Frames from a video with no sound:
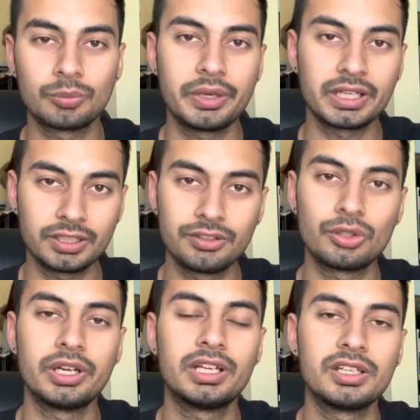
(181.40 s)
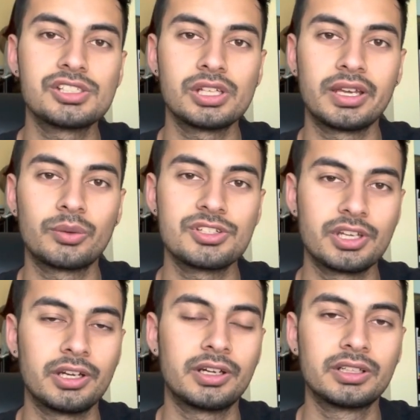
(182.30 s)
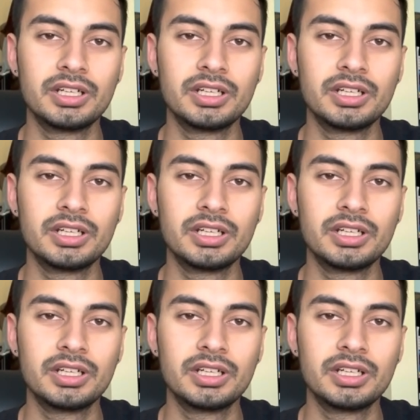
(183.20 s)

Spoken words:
practice your English language here.